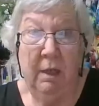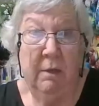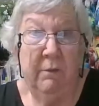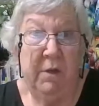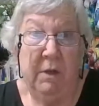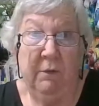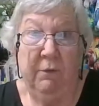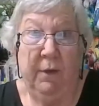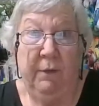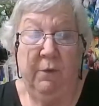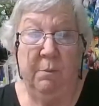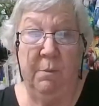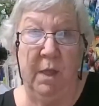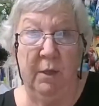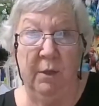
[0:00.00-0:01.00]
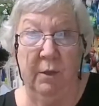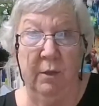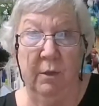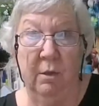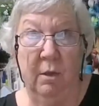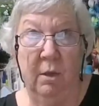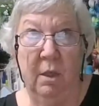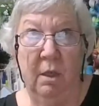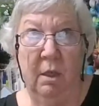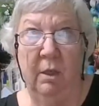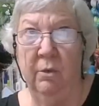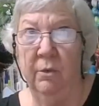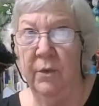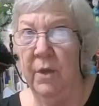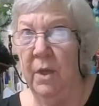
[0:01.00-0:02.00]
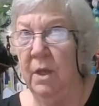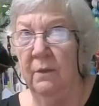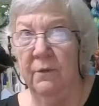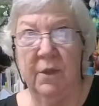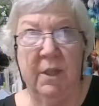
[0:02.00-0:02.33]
And I've never even met her. I don't think